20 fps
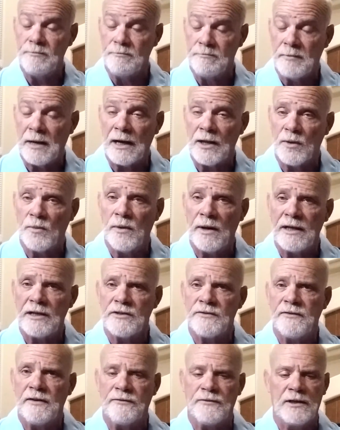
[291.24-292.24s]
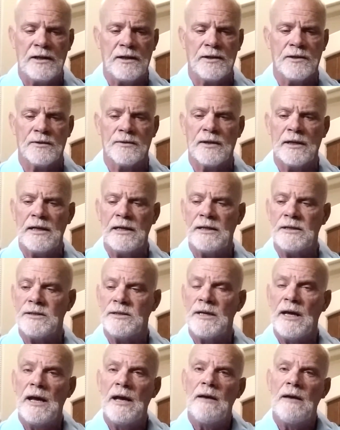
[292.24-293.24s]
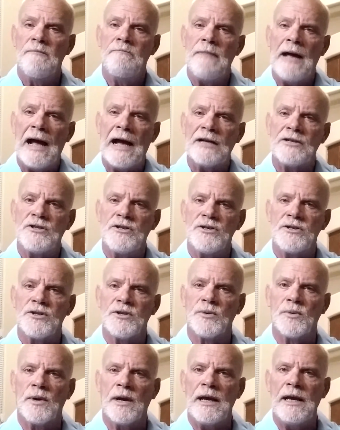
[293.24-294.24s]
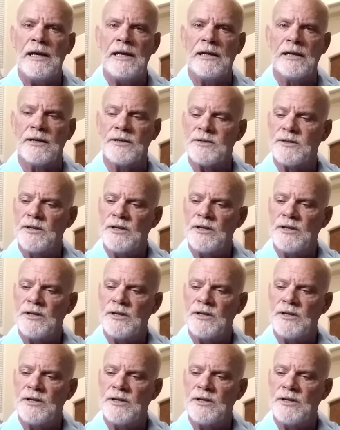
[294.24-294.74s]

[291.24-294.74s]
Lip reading: by the way is 15 degrees, matches the radius.